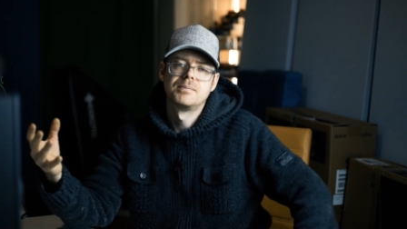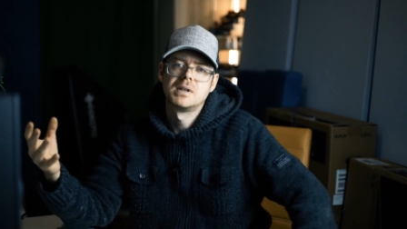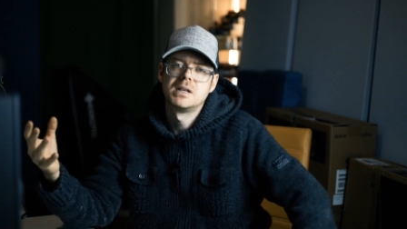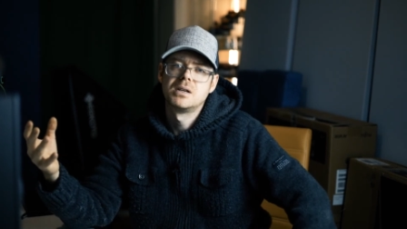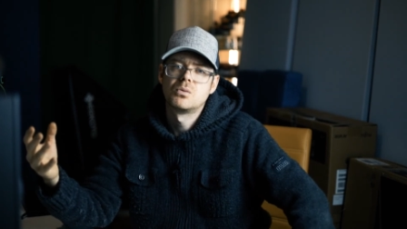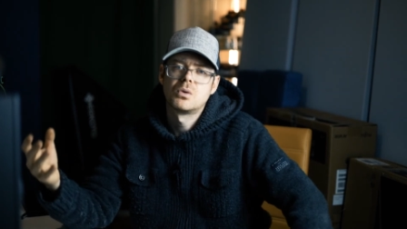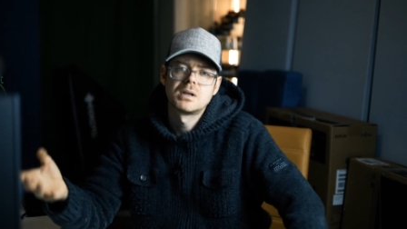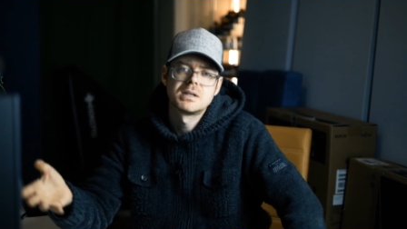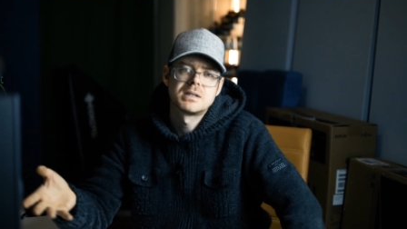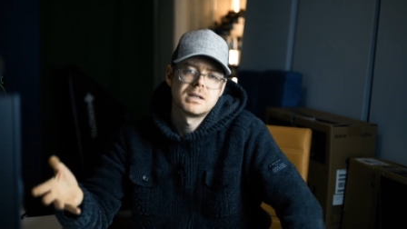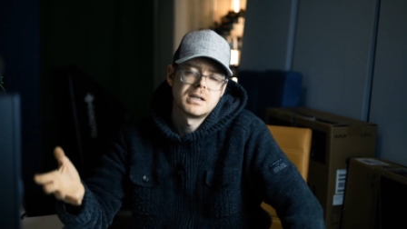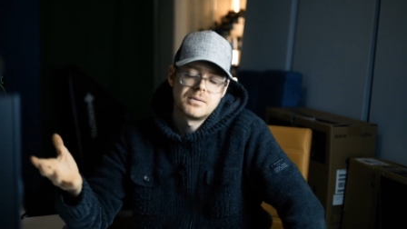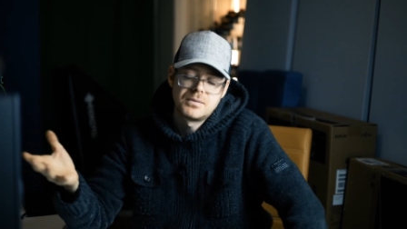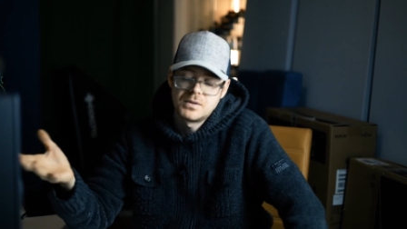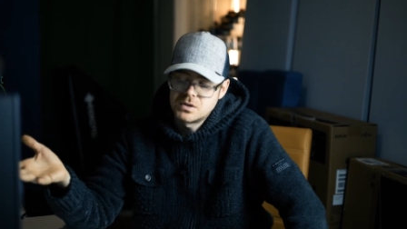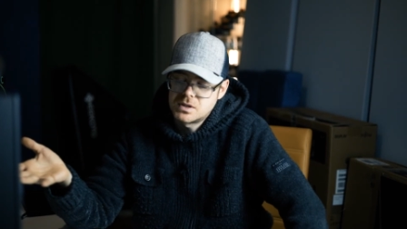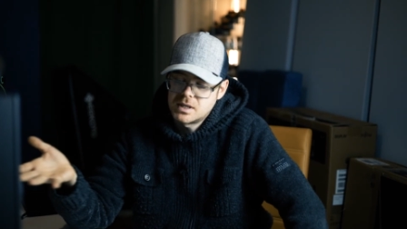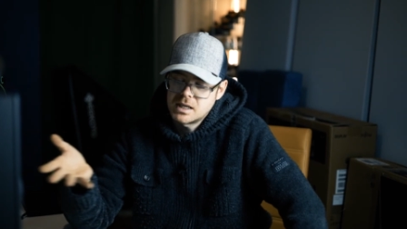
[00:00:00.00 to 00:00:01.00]
you want it,
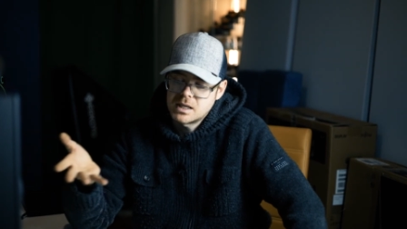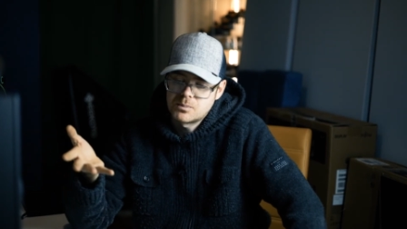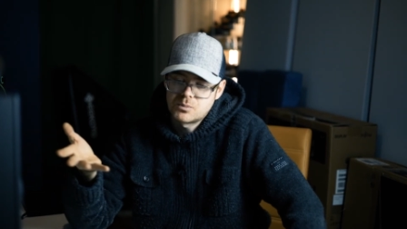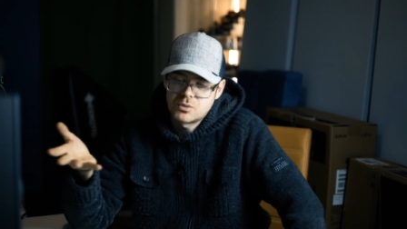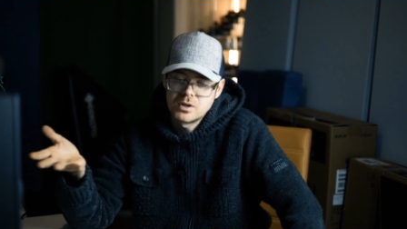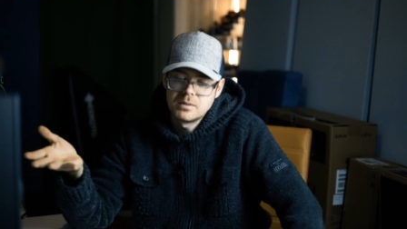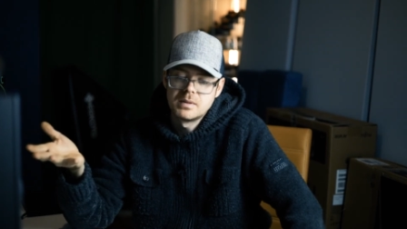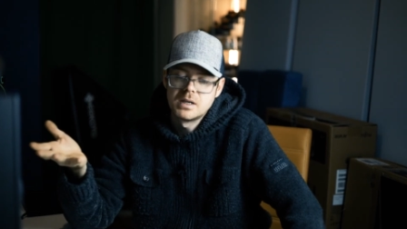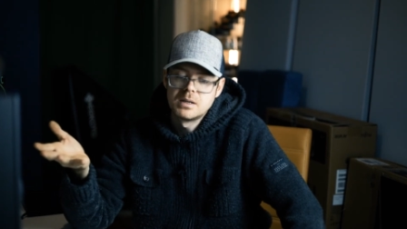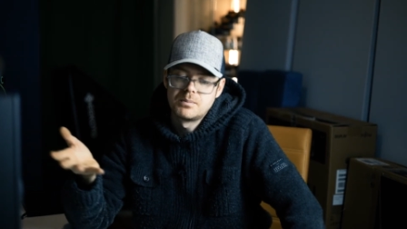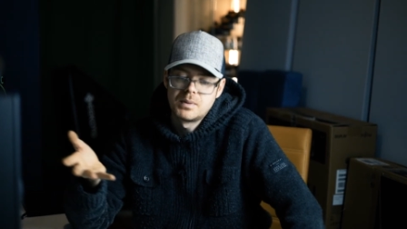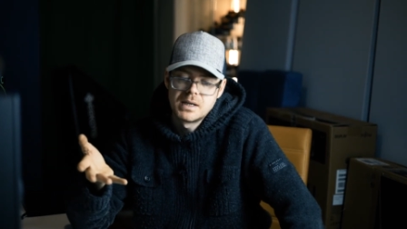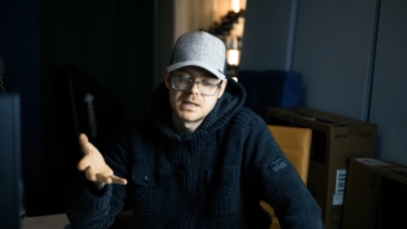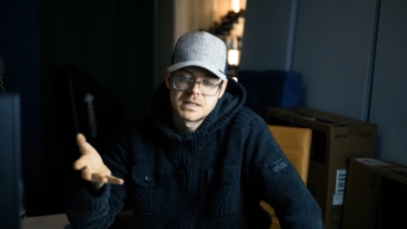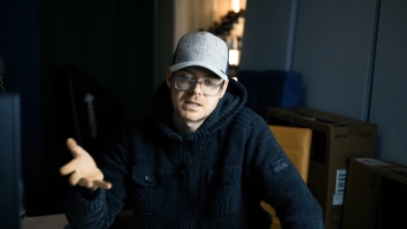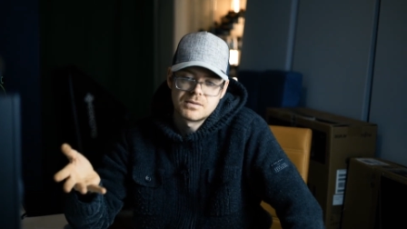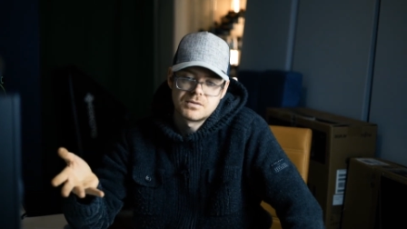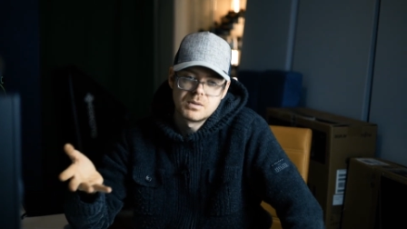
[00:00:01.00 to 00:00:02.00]
if you take a pre-made
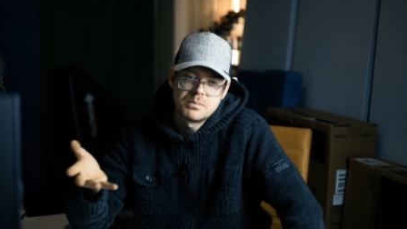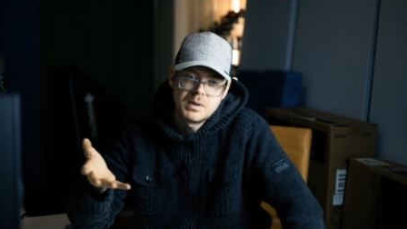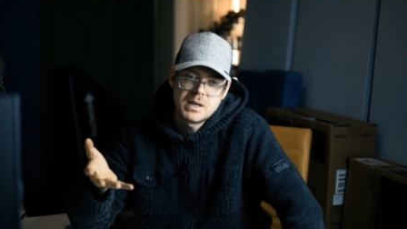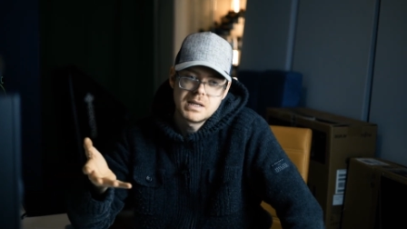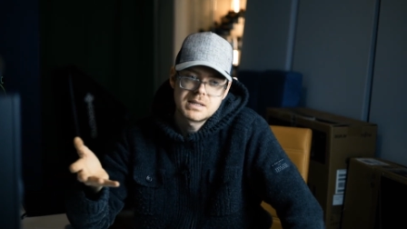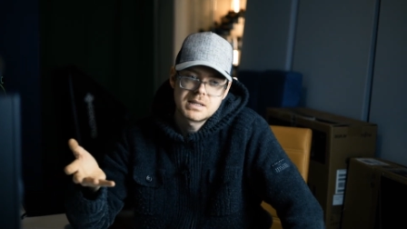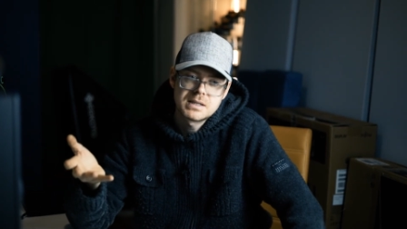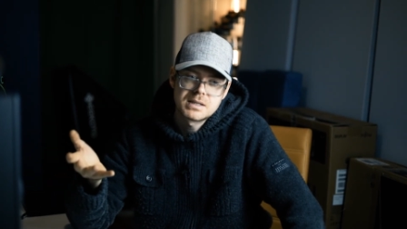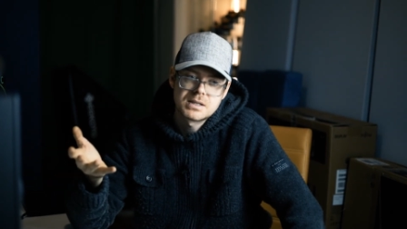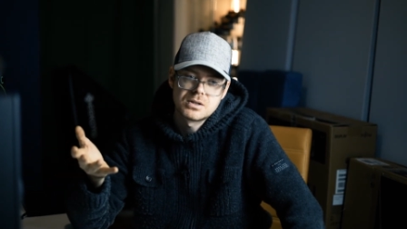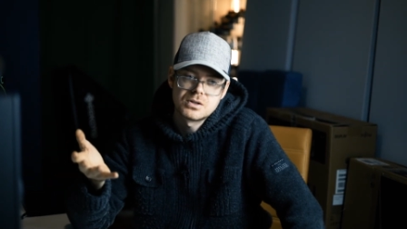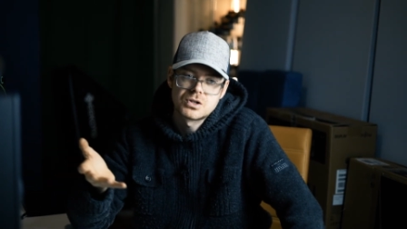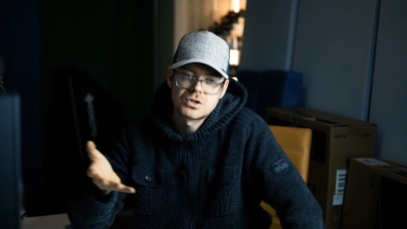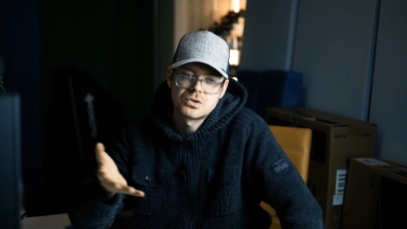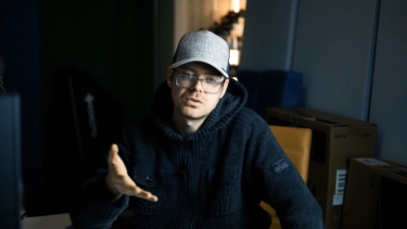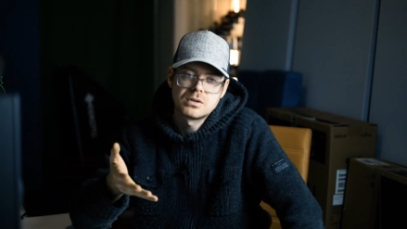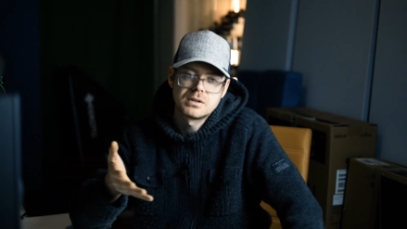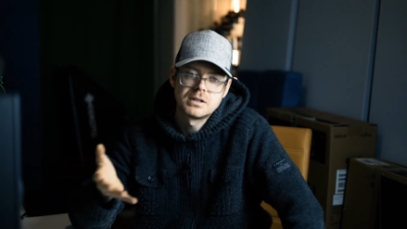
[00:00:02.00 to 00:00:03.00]
base, if the base is
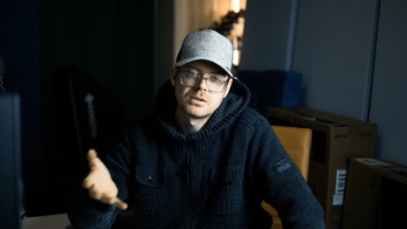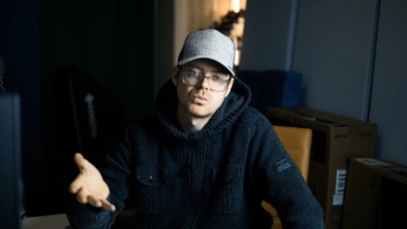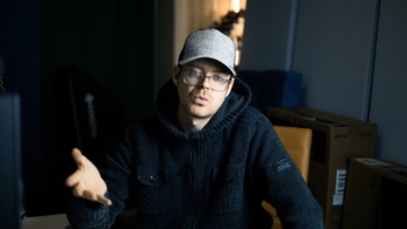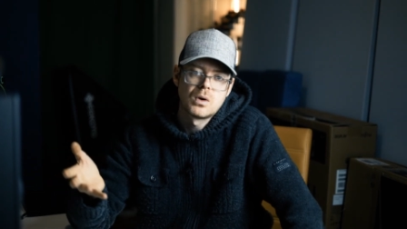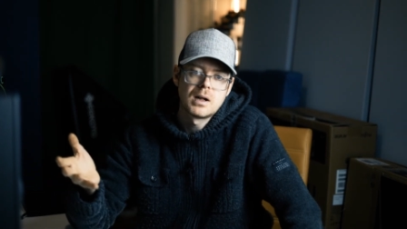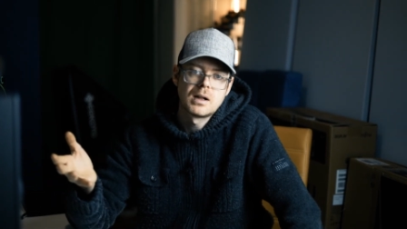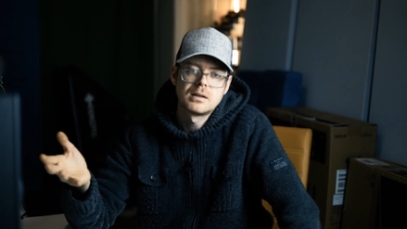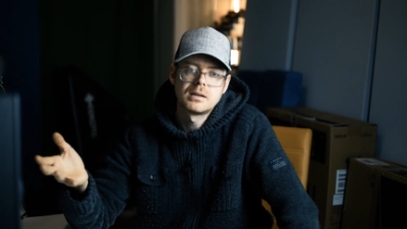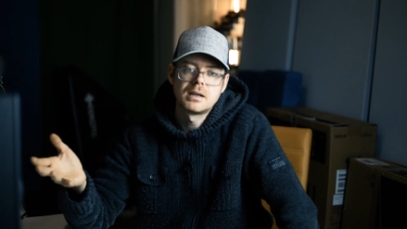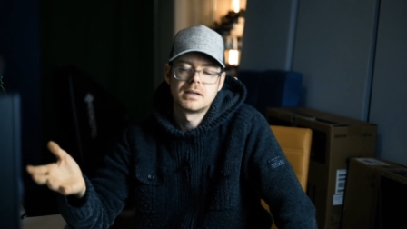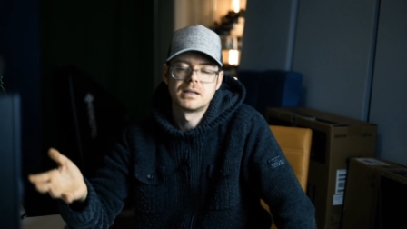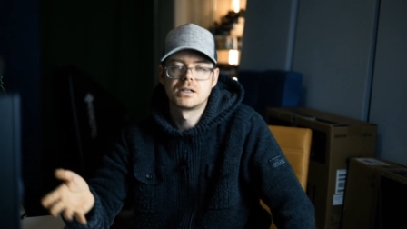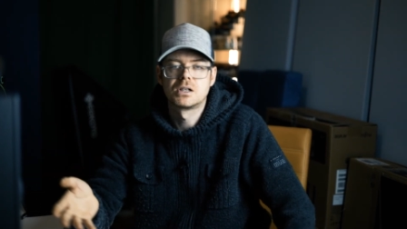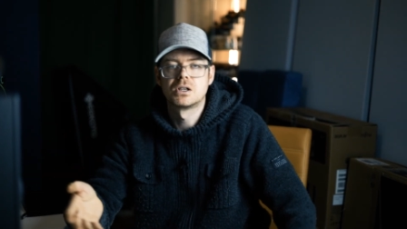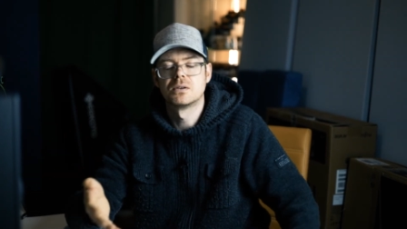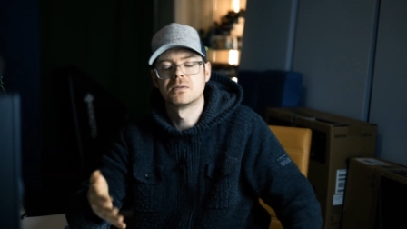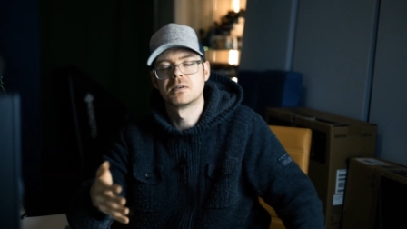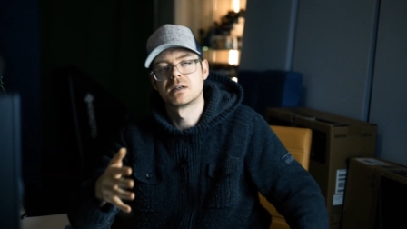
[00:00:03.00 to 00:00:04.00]
constructed well and it
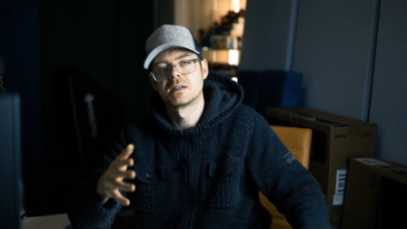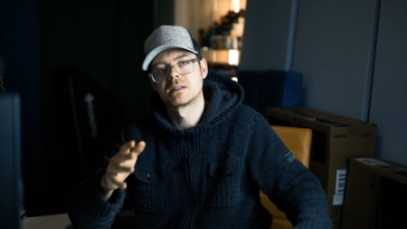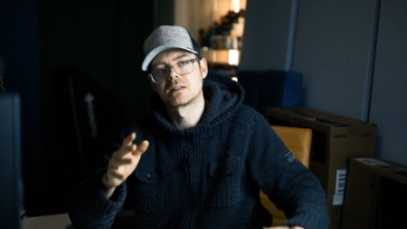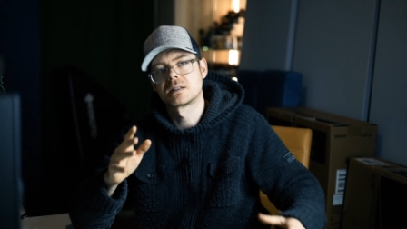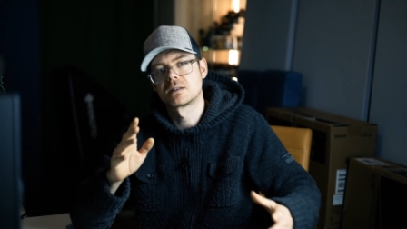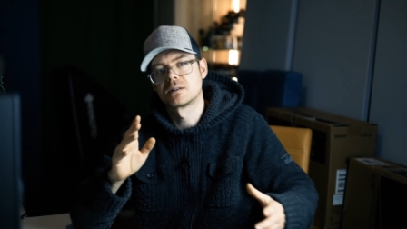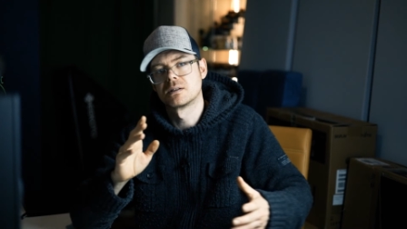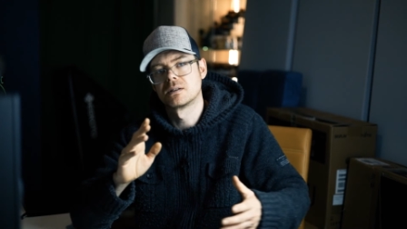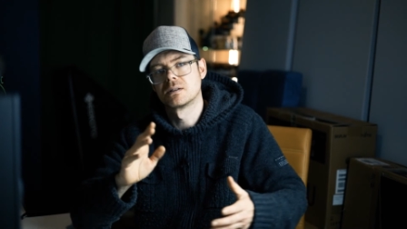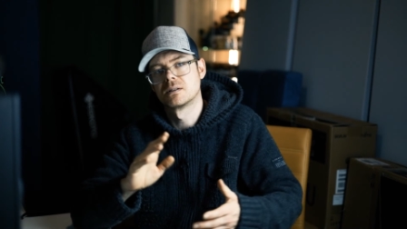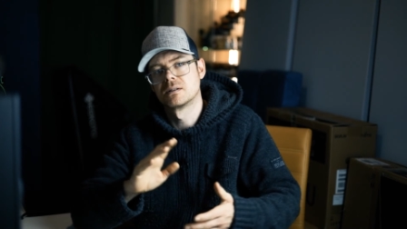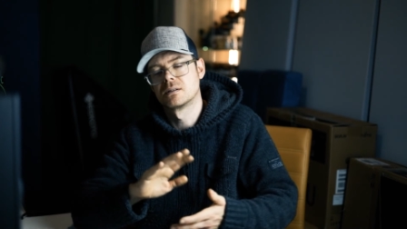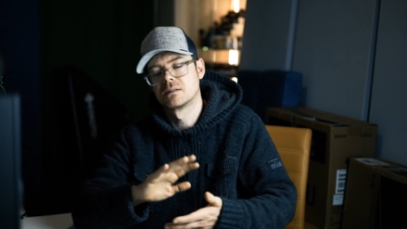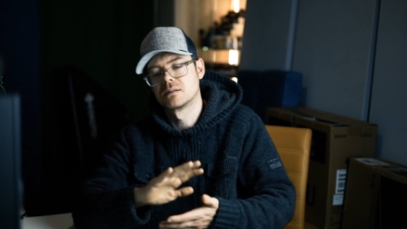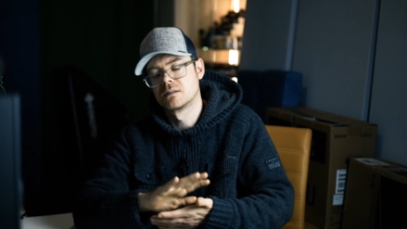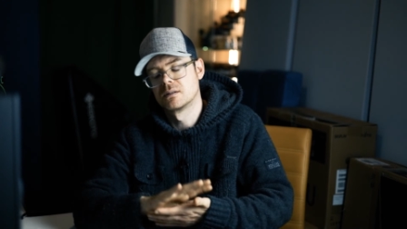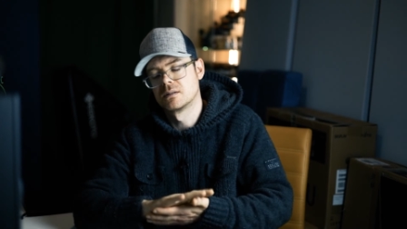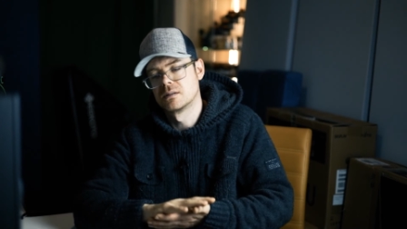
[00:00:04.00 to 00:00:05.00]
covers
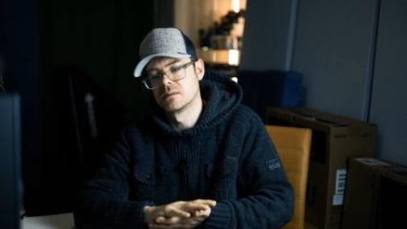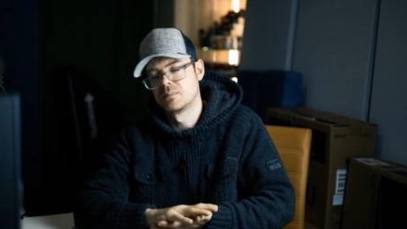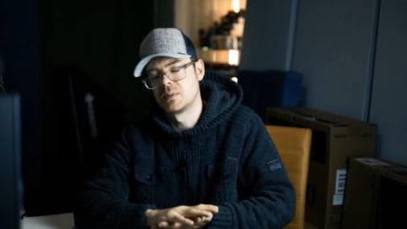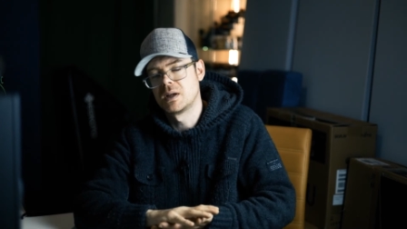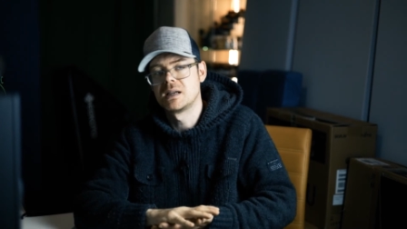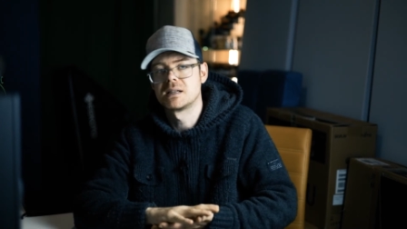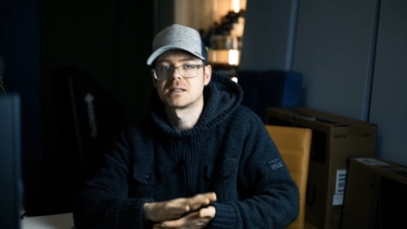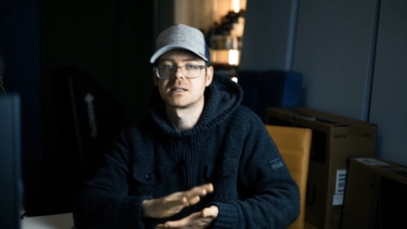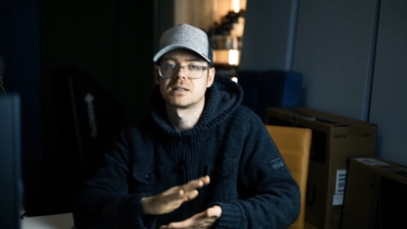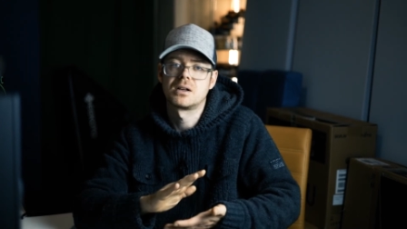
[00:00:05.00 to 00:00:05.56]
the base,